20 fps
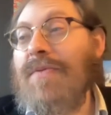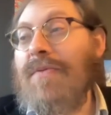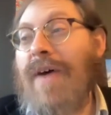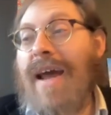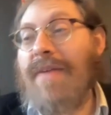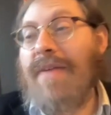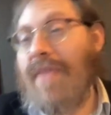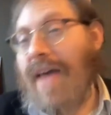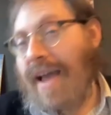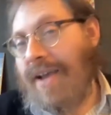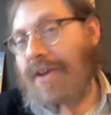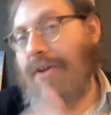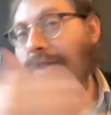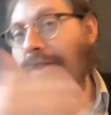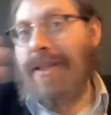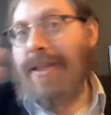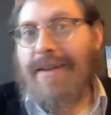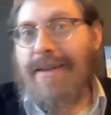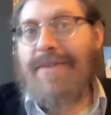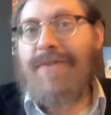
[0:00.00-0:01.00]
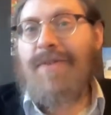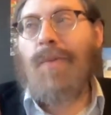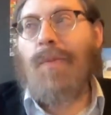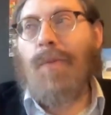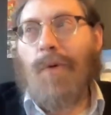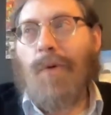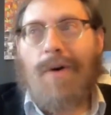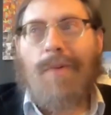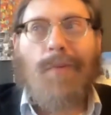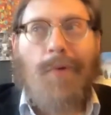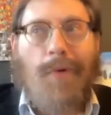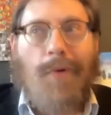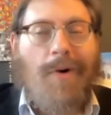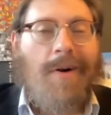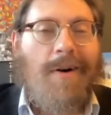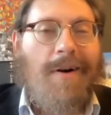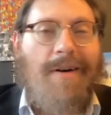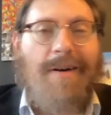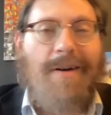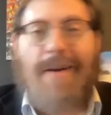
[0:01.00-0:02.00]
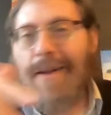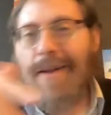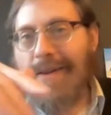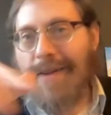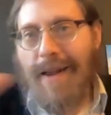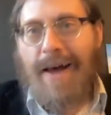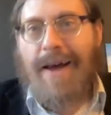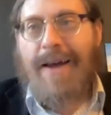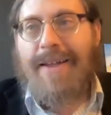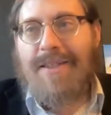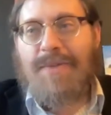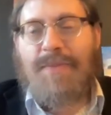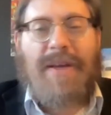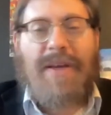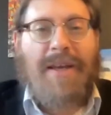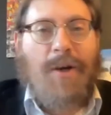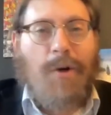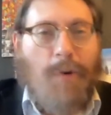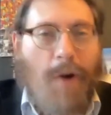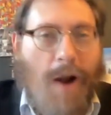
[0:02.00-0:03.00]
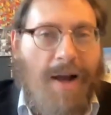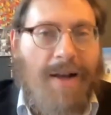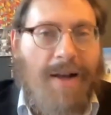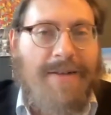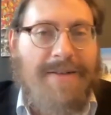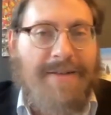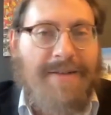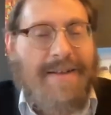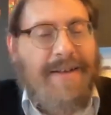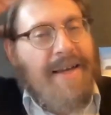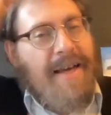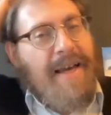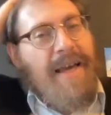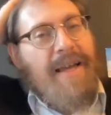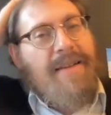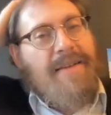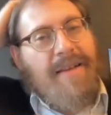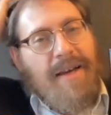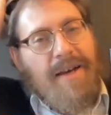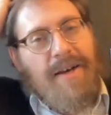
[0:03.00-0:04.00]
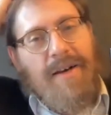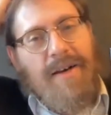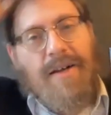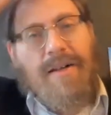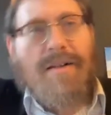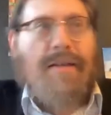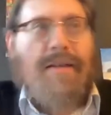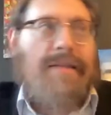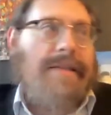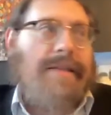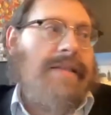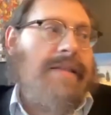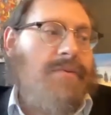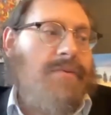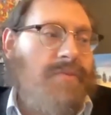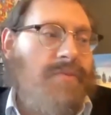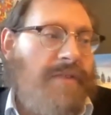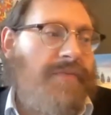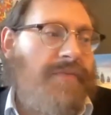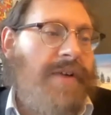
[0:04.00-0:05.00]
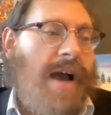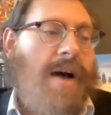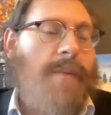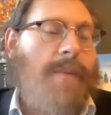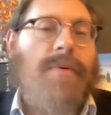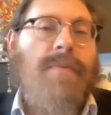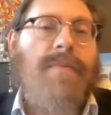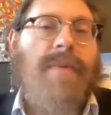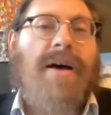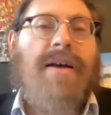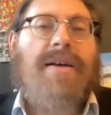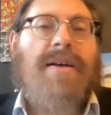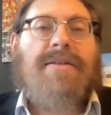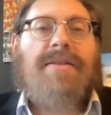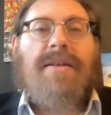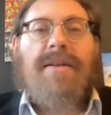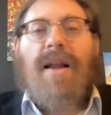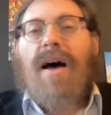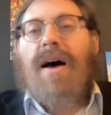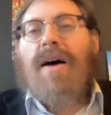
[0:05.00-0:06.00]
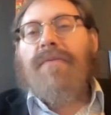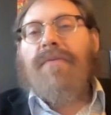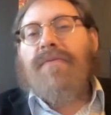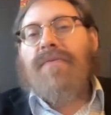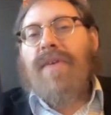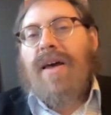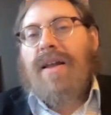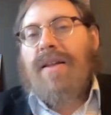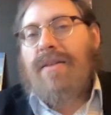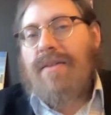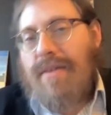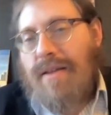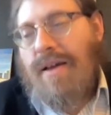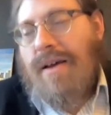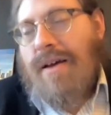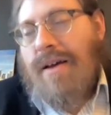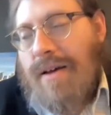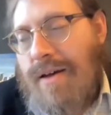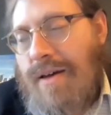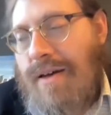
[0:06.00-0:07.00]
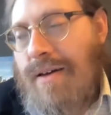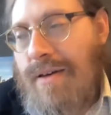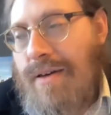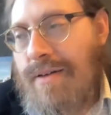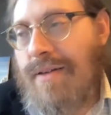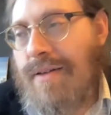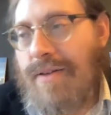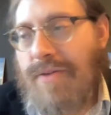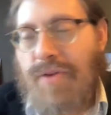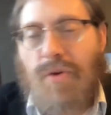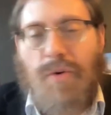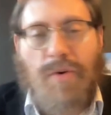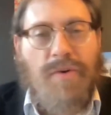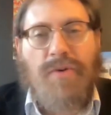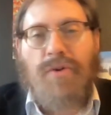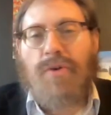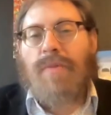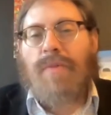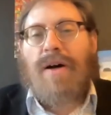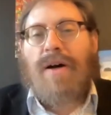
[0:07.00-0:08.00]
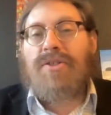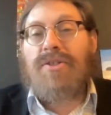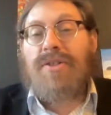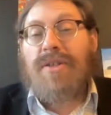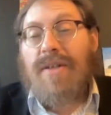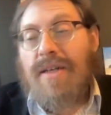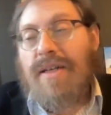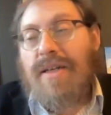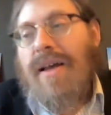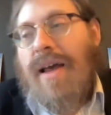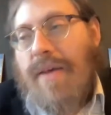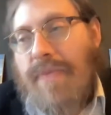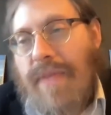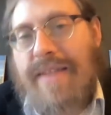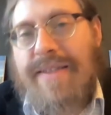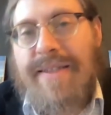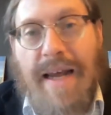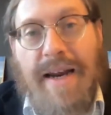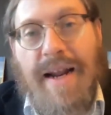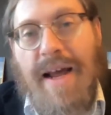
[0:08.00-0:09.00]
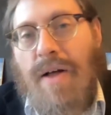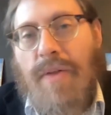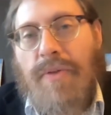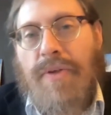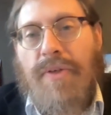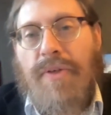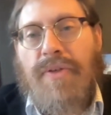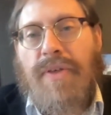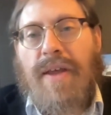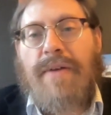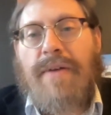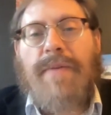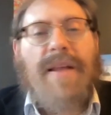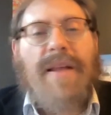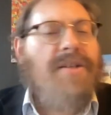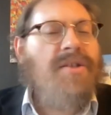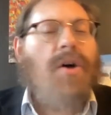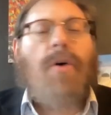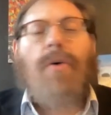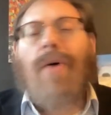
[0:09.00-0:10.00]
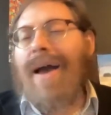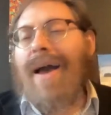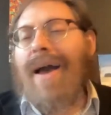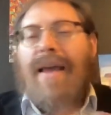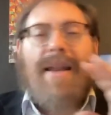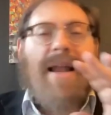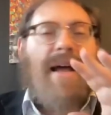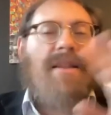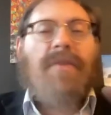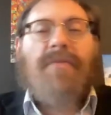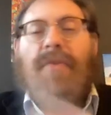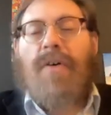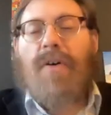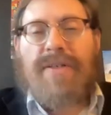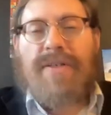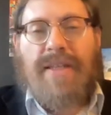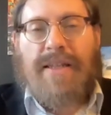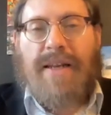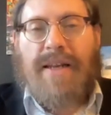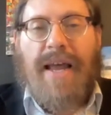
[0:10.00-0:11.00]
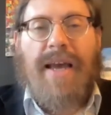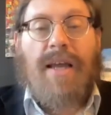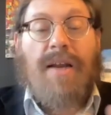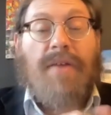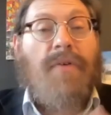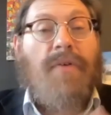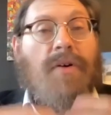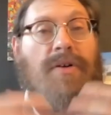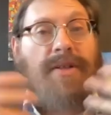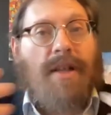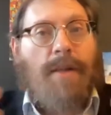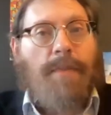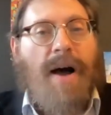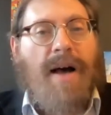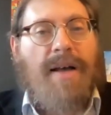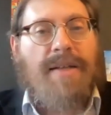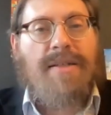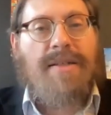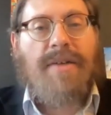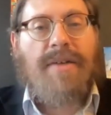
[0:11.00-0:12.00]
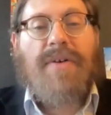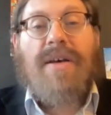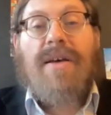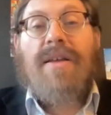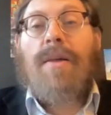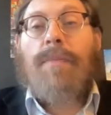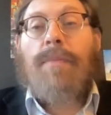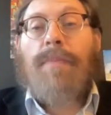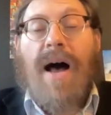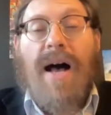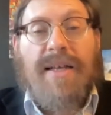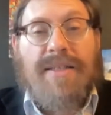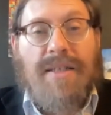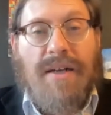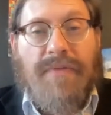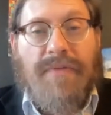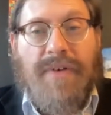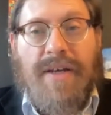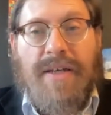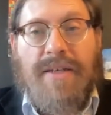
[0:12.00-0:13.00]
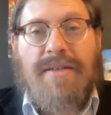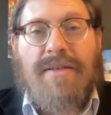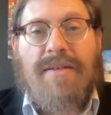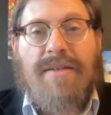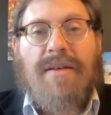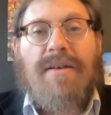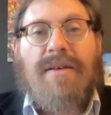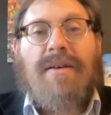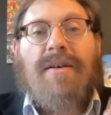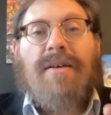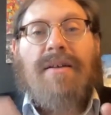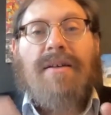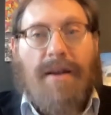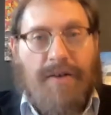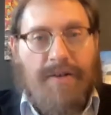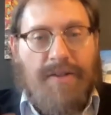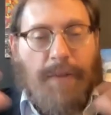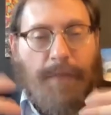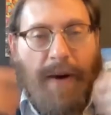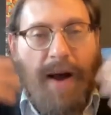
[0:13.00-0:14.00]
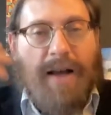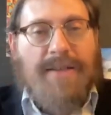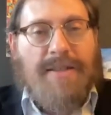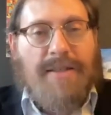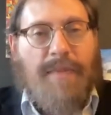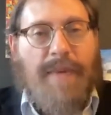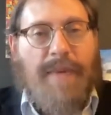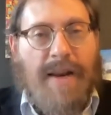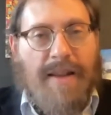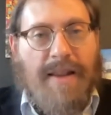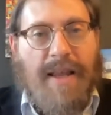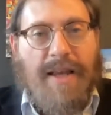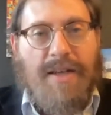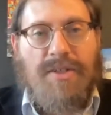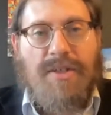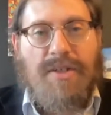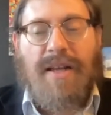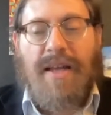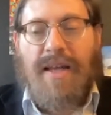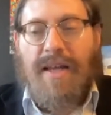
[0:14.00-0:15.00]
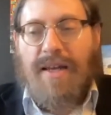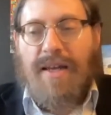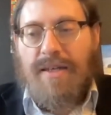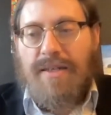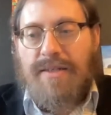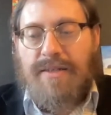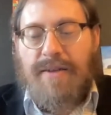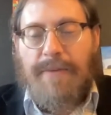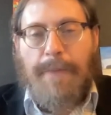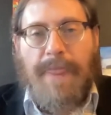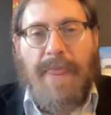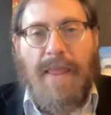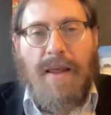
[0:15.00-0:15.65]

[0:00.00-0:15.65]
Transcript: right? And that could lead to more and more lines being crossed until we've compromised enough that uh, or too much, and that's not a healthy thing. So again, not to focus on the negative, focus on the positive. The positive is here's the positive meditation is